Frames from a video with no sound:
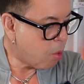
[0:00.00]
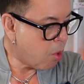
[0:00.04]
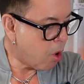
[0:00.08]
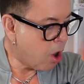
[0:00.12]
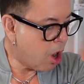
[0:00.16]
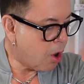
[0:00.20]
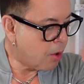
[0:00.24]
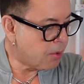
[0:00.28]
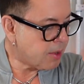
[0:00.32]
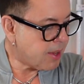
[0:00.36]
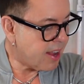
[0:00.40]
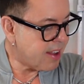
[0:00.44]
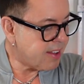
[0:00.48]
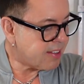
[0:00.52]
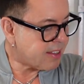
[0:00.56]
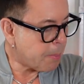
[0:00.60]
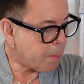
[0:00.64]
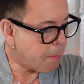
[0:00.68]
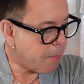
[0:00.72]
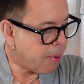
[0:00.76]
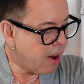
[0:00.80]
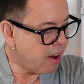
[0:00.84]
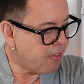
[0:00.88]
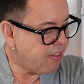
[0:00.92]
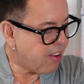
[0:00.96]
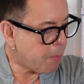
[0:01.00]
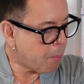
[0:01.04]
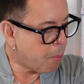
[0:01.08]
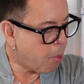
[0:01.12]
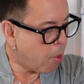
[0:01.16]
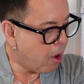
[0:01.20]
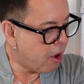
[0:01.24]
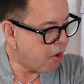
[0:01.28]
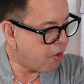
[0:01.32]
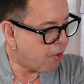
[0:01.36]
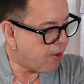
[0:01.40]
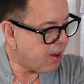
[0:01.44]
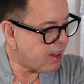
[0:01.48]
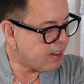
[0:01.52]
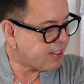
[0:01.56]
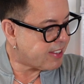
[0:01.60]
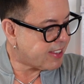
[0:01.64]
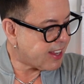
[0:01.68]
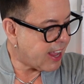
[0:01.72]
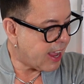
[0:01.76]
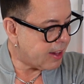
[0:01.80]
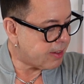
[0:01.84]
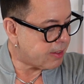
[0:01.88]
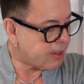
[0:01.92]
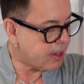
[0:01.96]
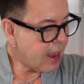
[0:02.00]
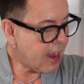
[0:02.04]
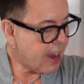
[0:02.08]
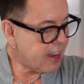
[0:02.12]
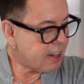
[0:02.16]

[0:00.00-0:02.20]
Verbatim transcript: Road is a perfect boyfriend scent.